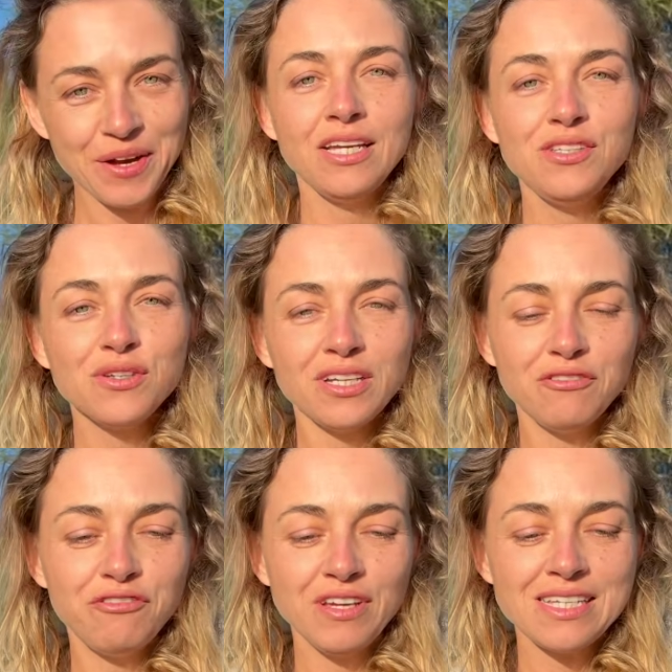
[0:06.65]
And you can
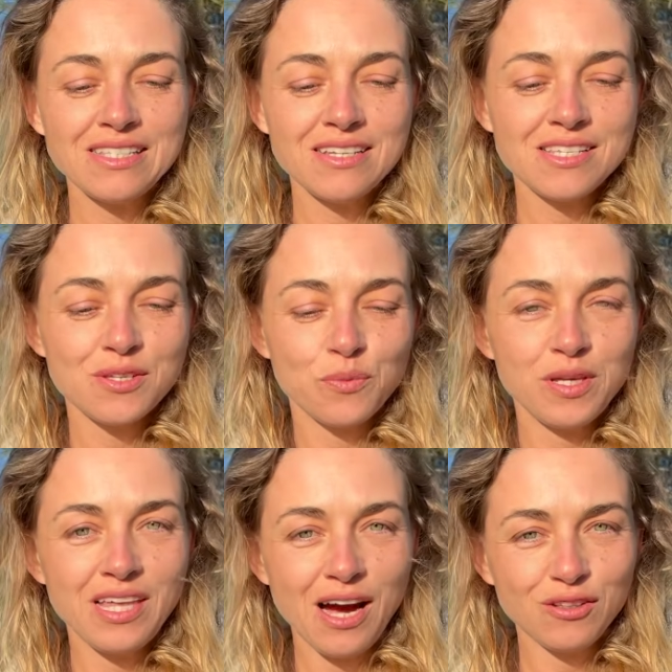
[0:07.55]
fix this
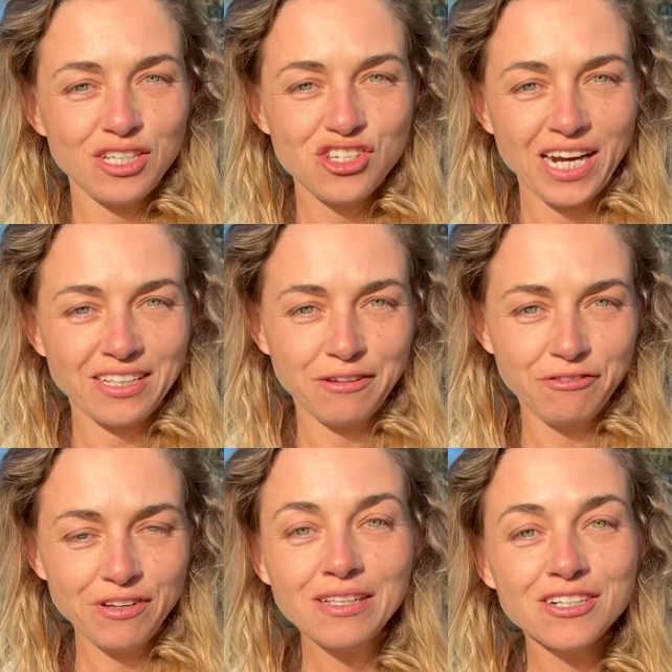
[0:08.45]
without injecting
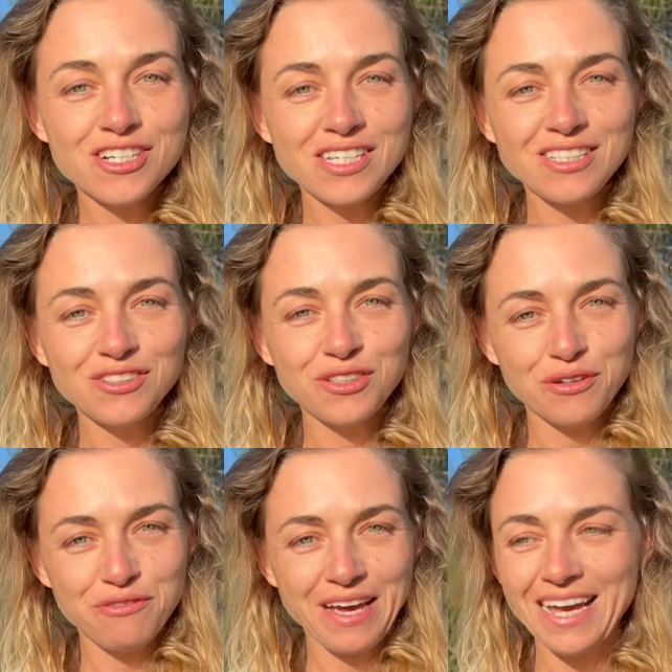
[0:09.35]
fillers into
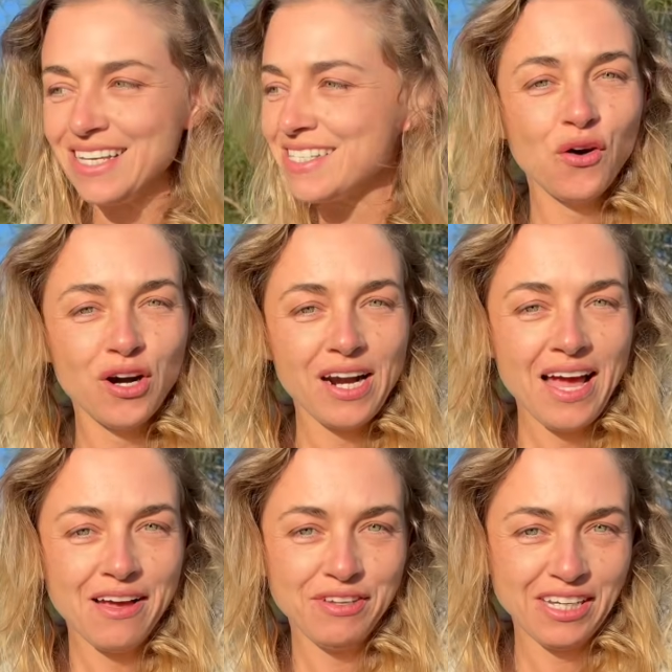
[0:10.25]
your face or
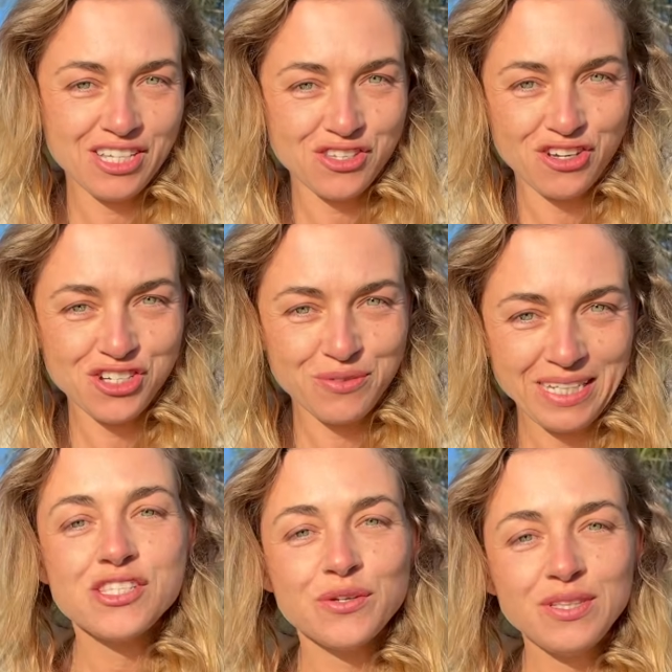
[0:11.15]
having a surgery.
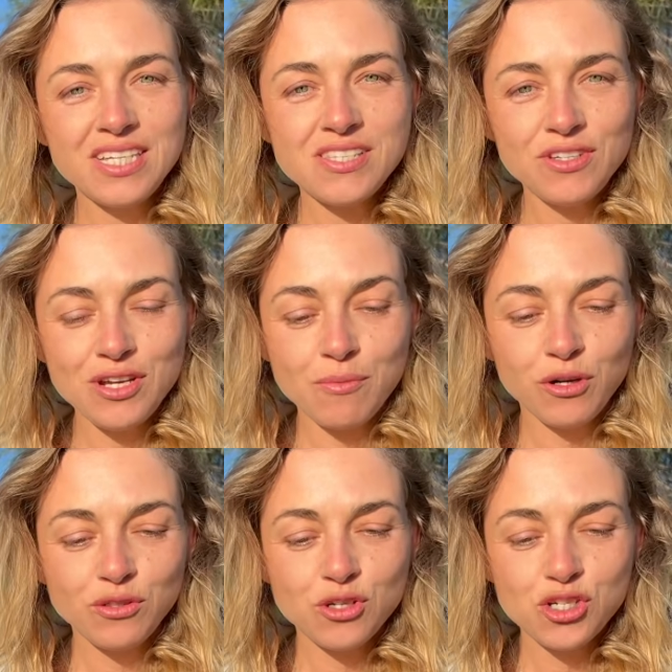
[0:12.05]
So in this video, I'm
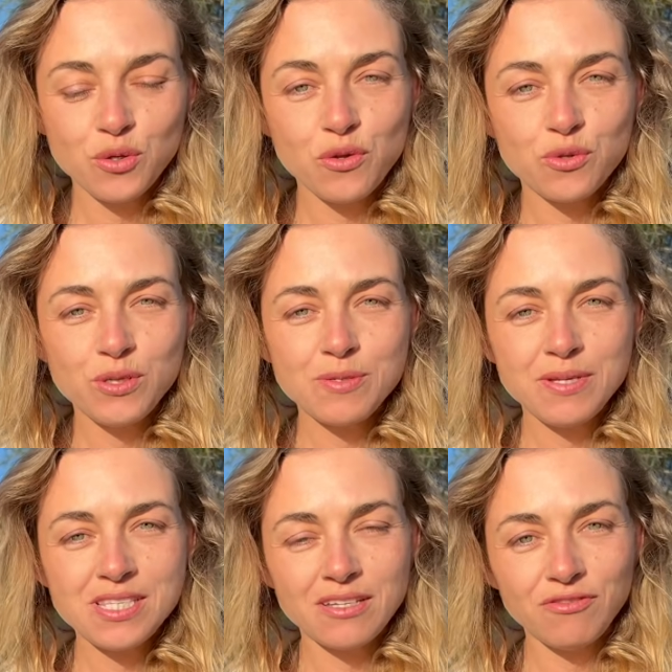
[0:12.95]
going to show you 3
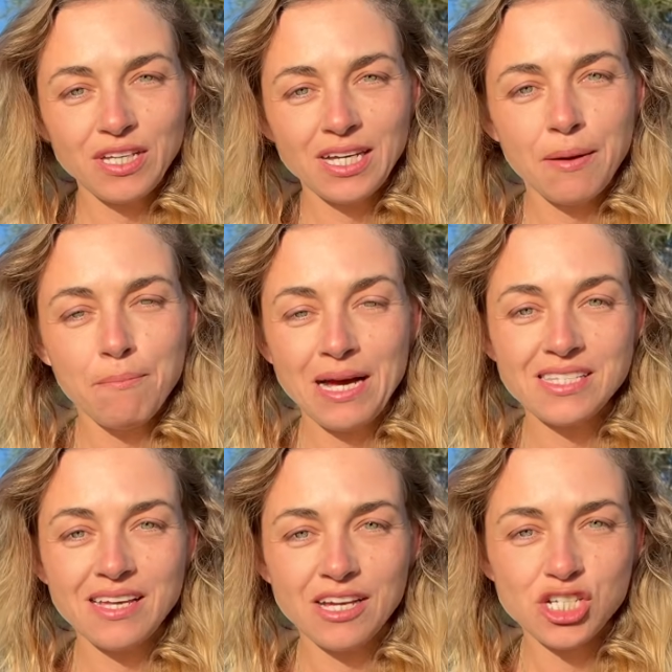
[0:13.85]
specific
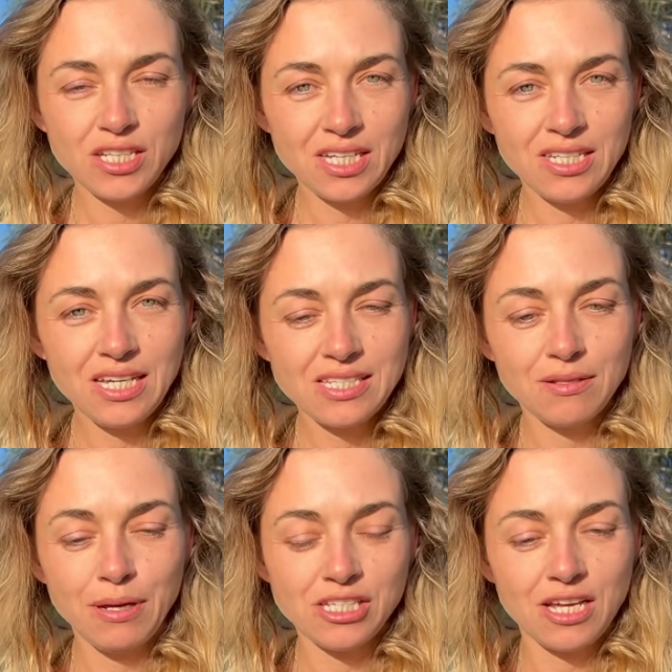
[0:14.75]
massage techniques
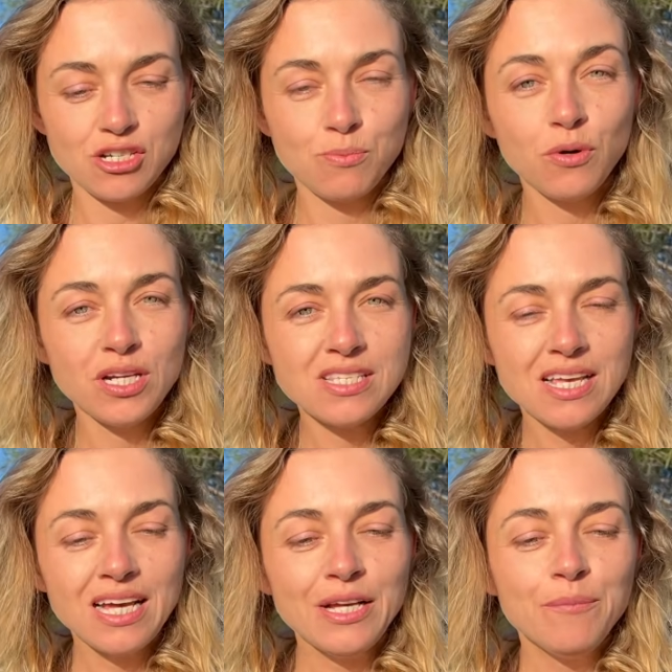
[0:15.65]
and massage points
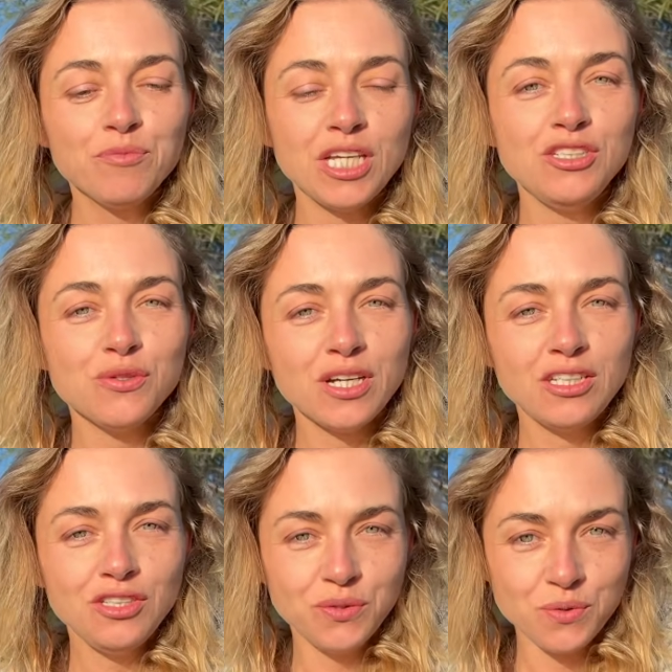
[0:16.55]
that you
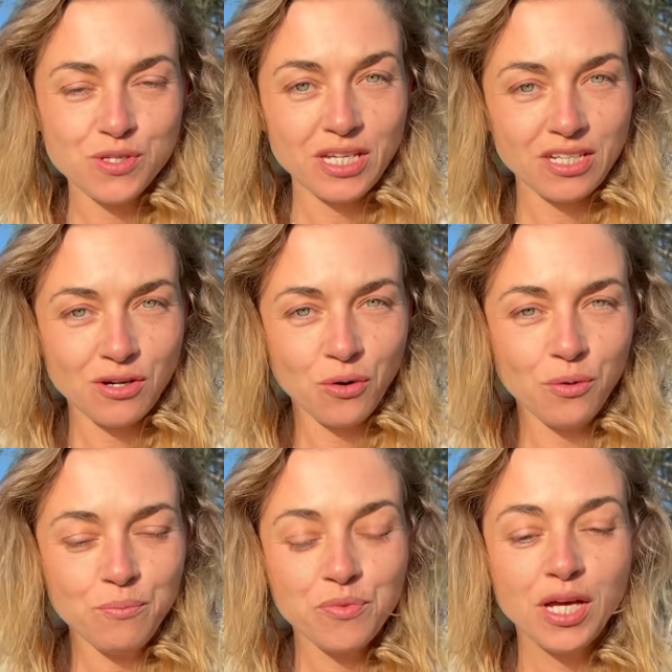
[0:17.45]
can use at
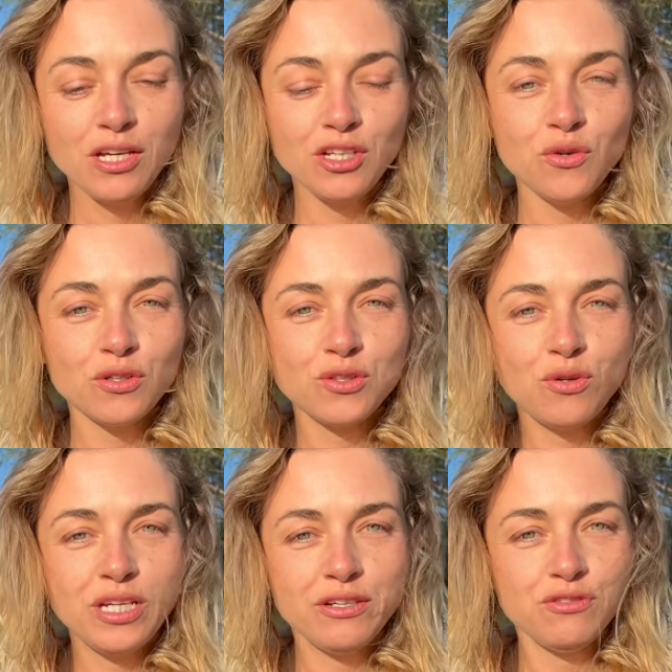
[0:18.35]
home in order
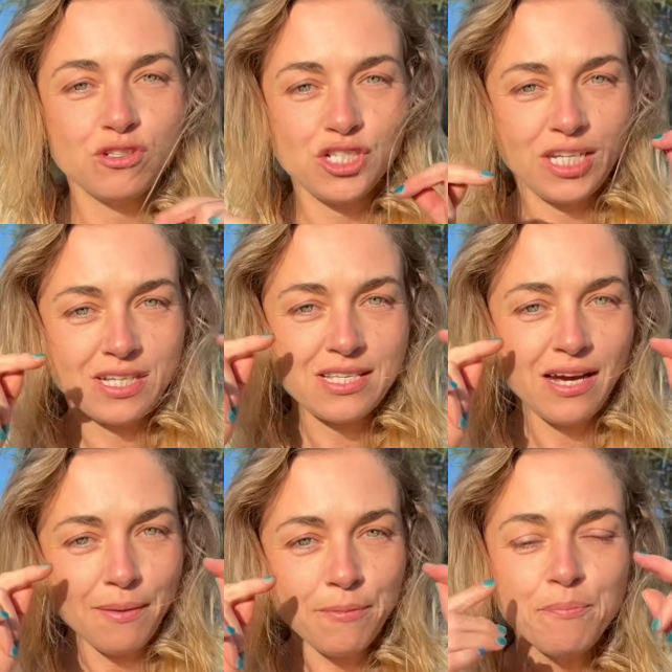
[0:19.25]
to lift your cheeks
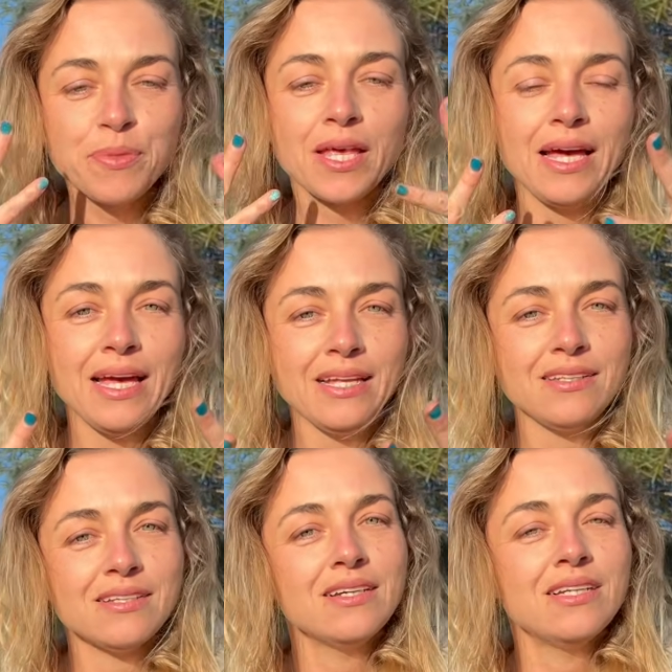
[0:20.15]
up and
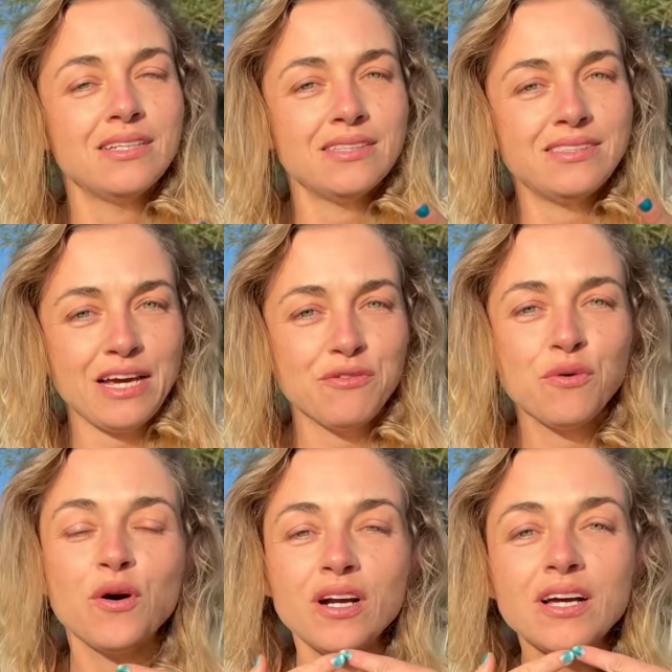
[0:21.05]

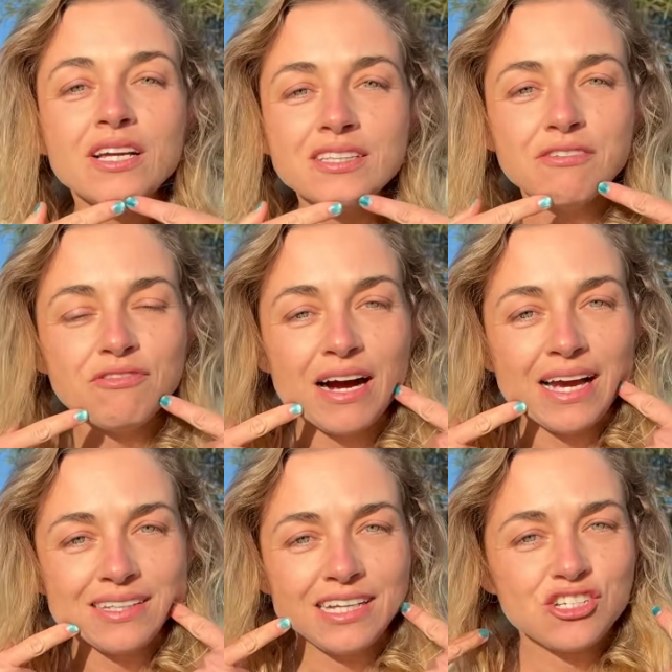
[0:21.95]
therefore
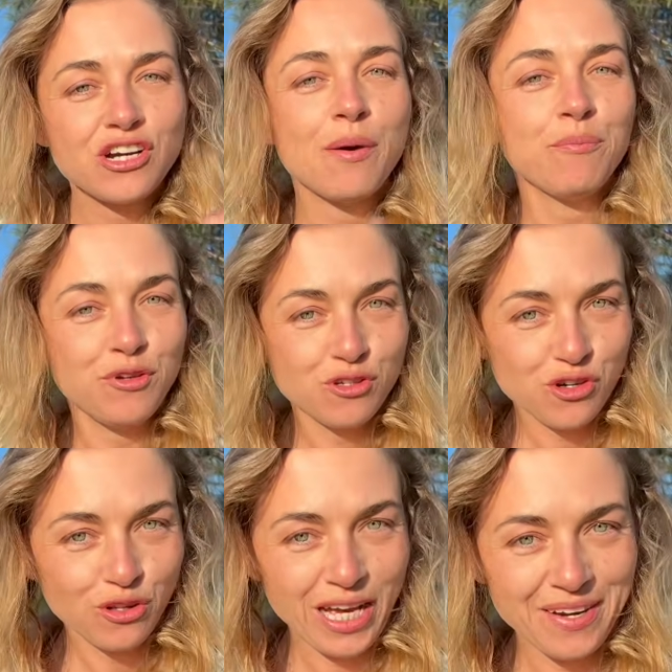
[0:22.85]
define and sharpen your
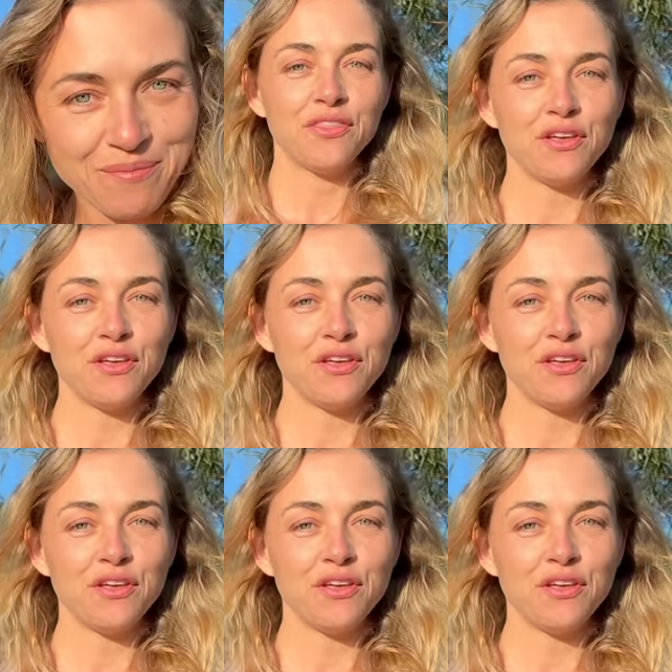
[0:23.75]
jawline.